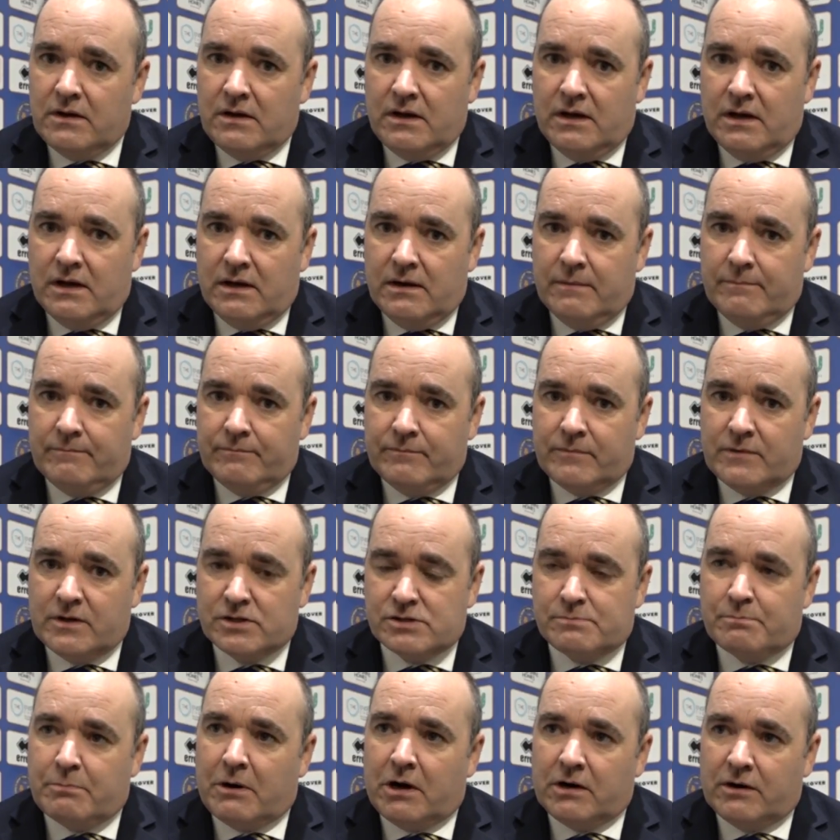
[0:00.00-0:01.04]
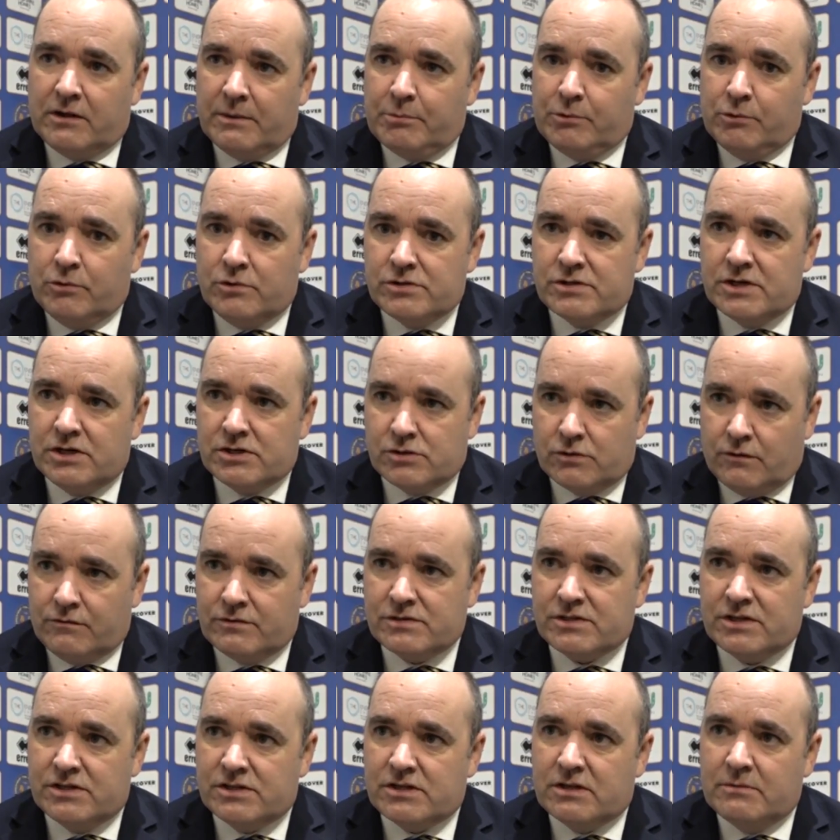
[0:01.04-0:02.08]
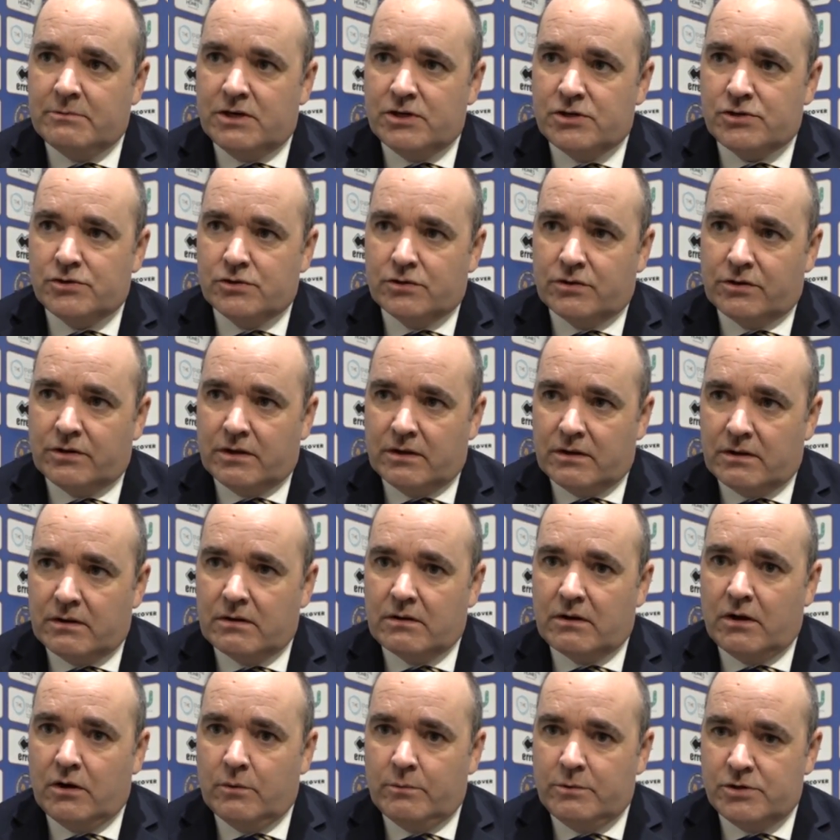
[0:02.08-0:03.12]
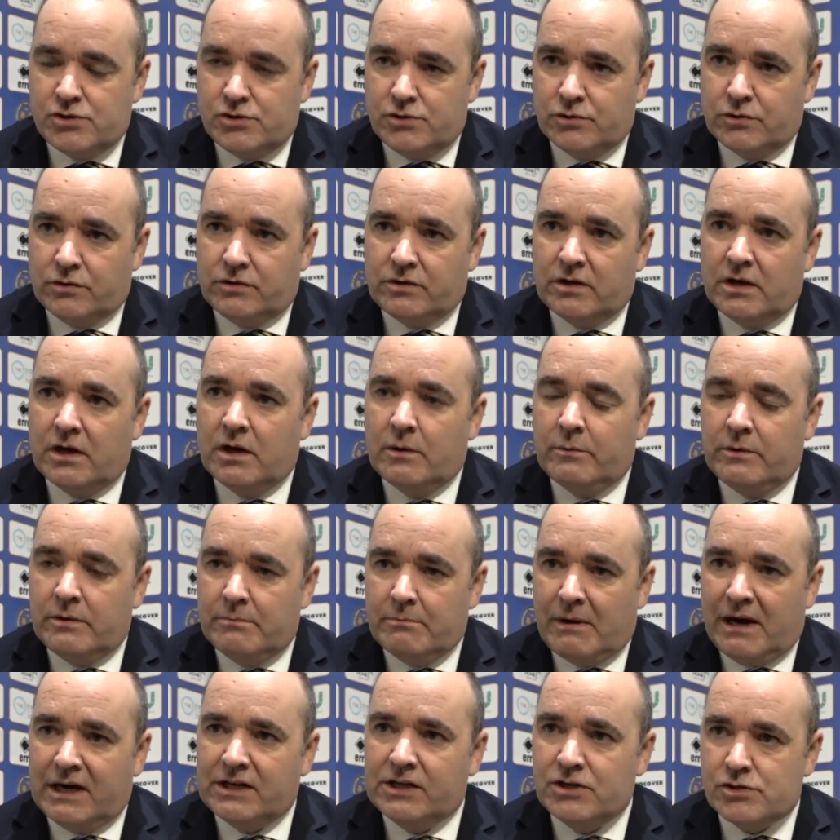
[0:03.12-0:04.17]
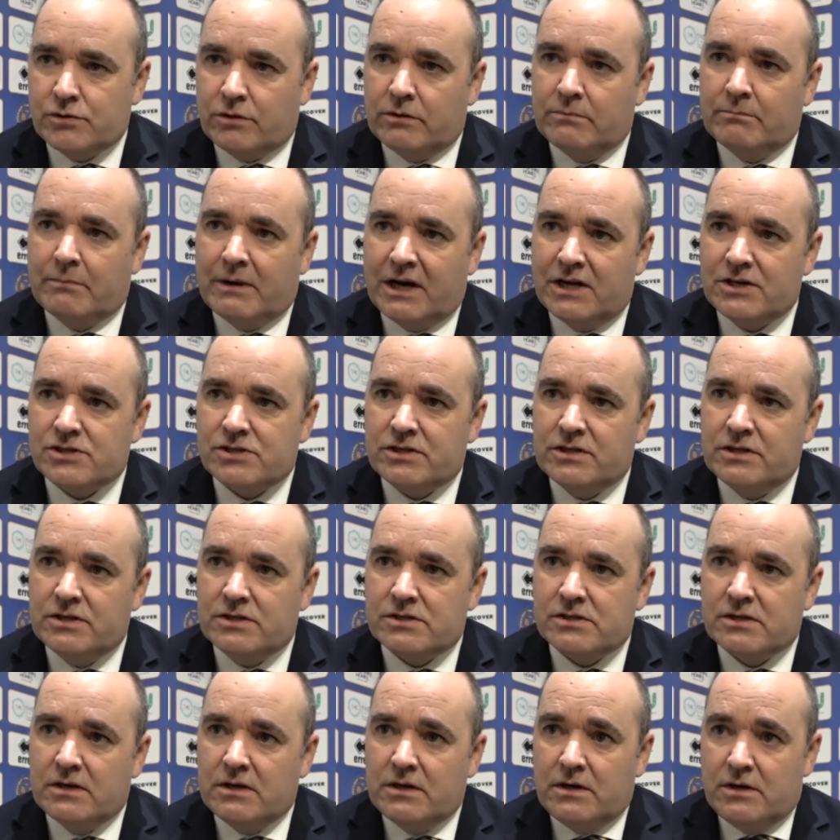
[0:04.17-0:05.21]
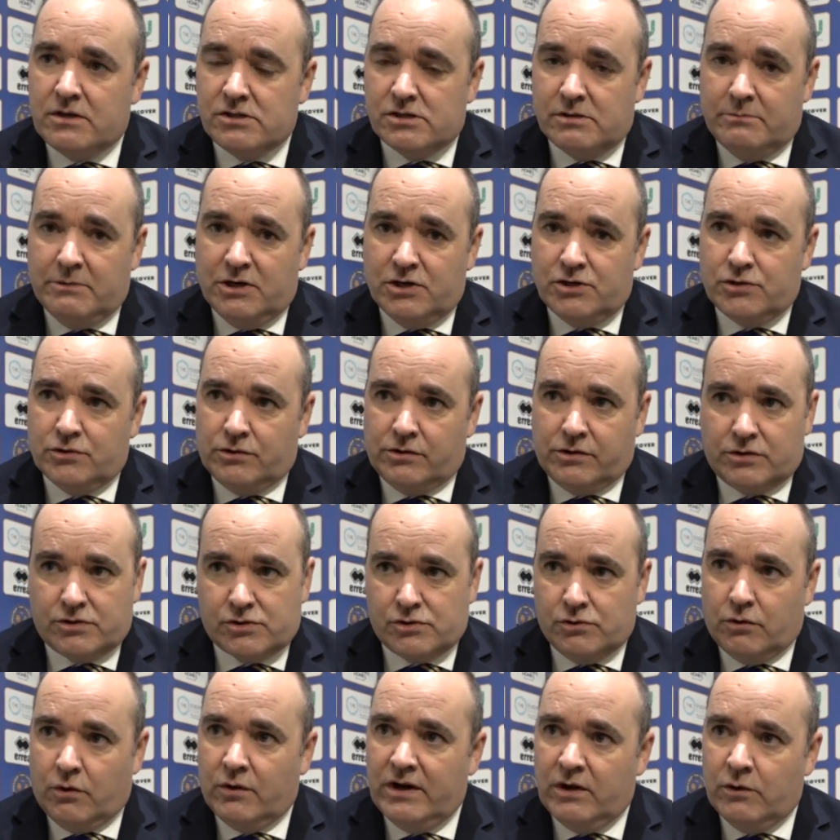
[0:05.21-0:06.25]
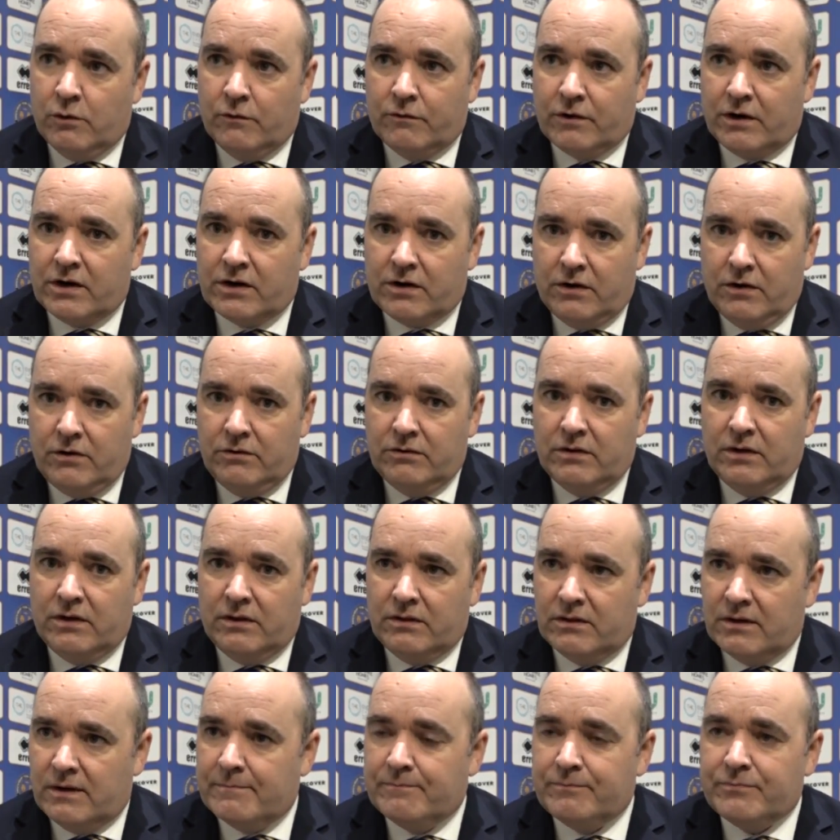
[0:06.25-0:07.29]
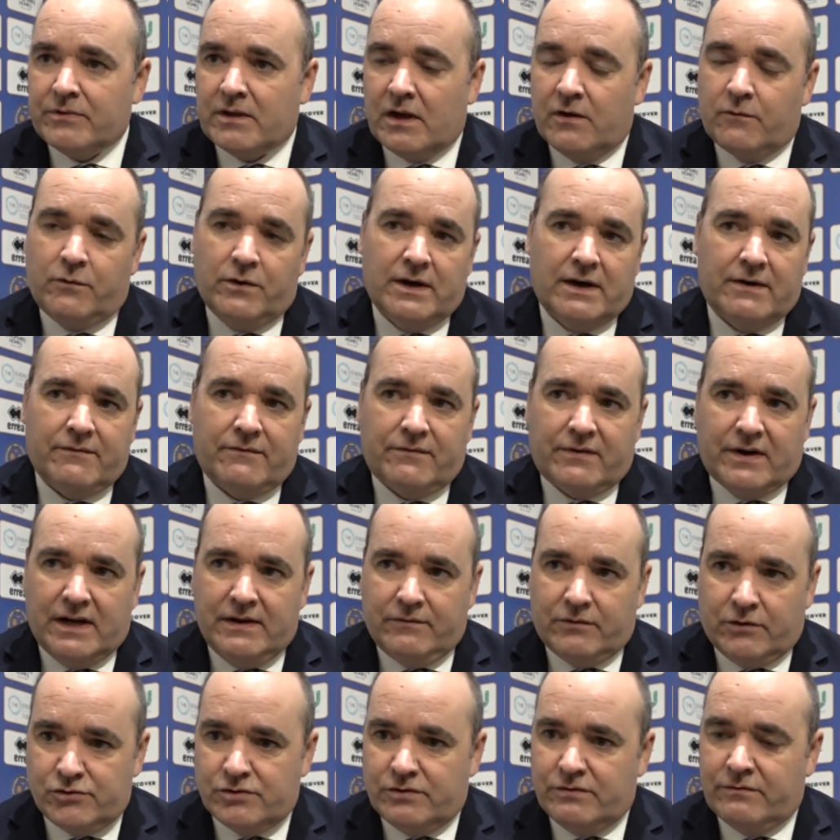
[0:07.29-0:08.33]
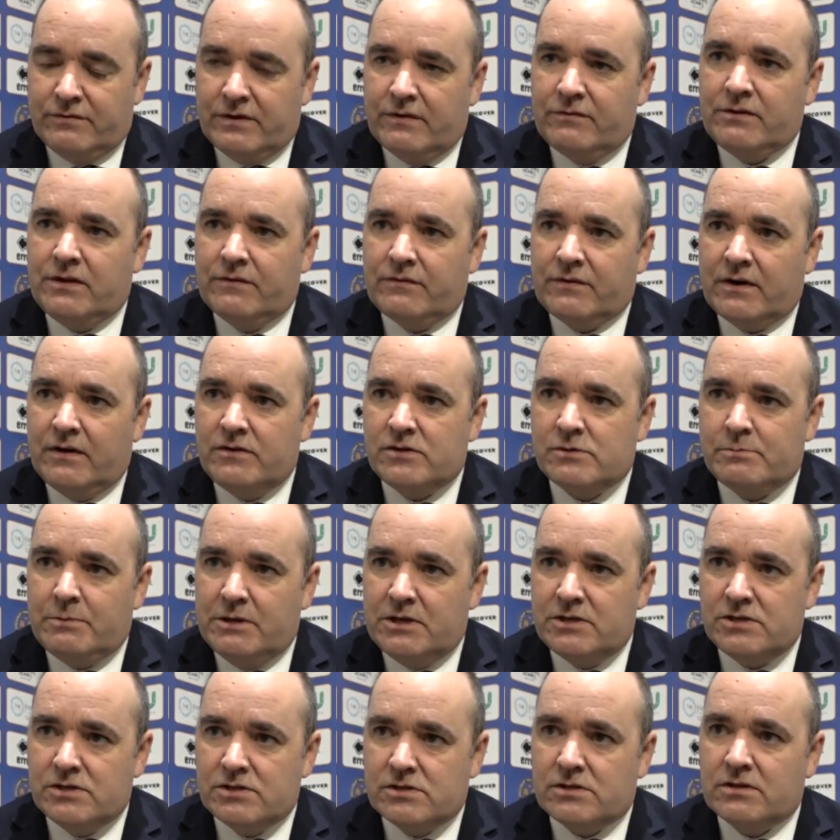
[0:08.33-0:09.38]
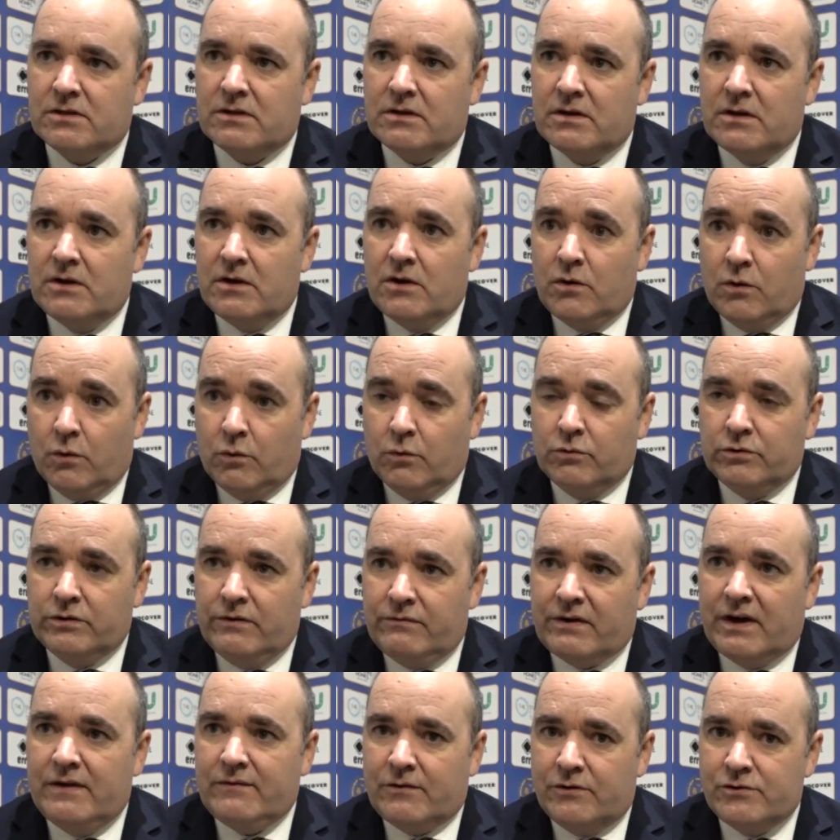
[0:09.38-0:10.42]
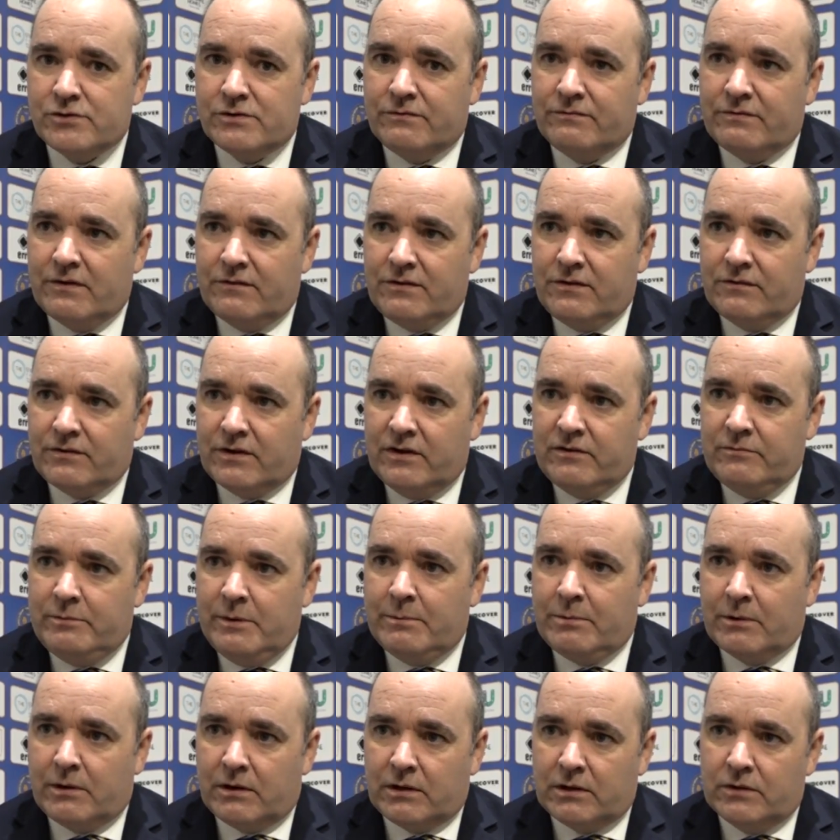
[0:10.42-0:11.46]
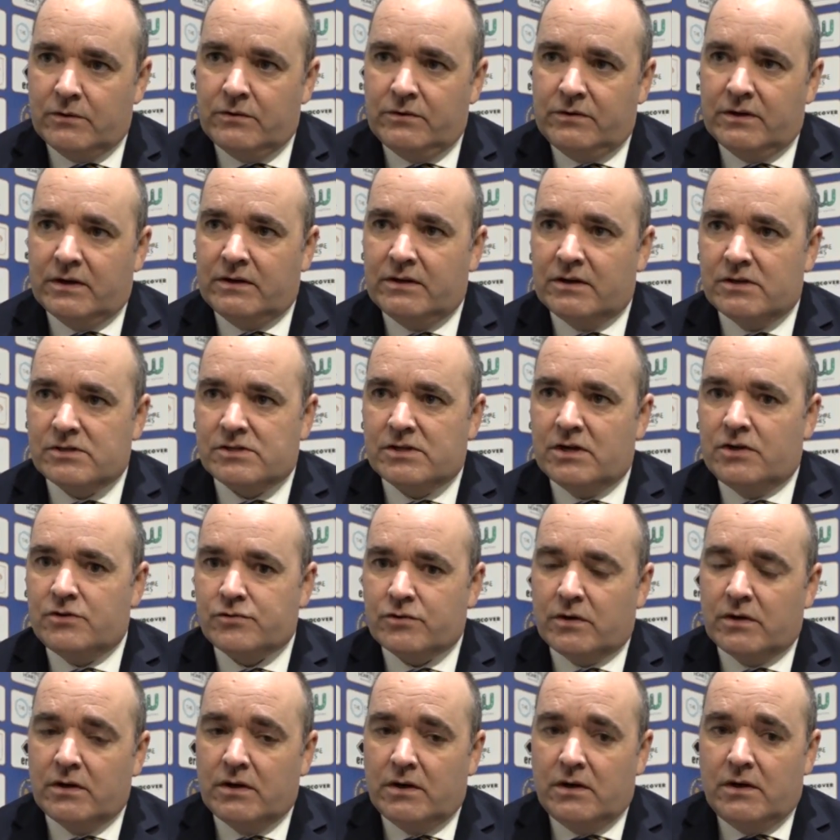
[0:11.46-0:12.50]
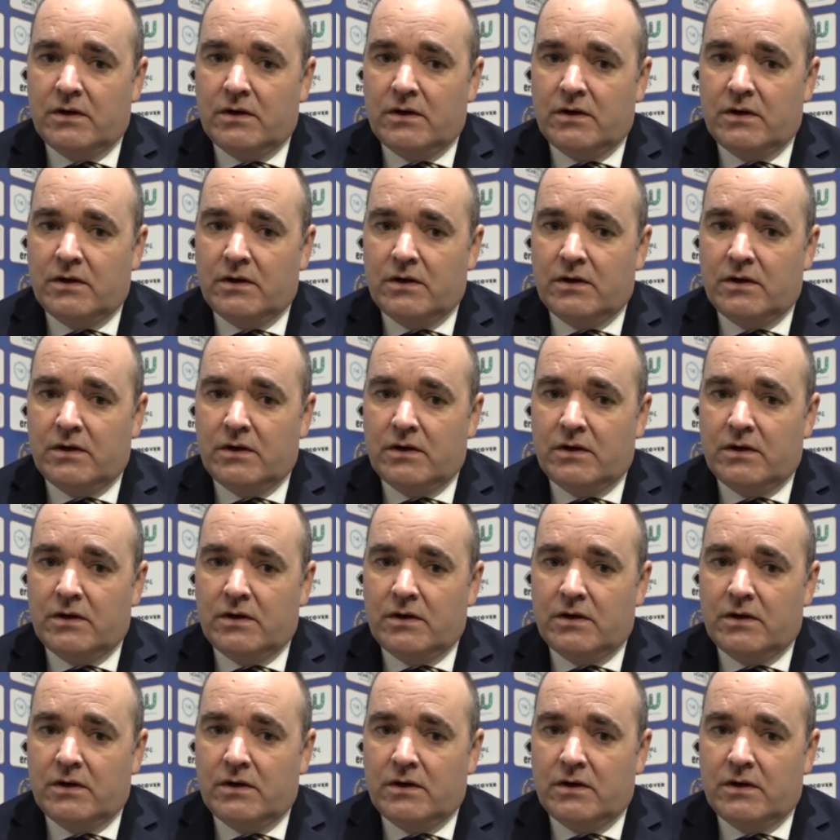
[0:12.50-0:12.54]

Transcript: because part of the process obviously is to make sure that how we steward it, how we manage it on match days, to make sure there's not any overcrowding, that if we have 555 spaces that only 555 people are allowed in, etc.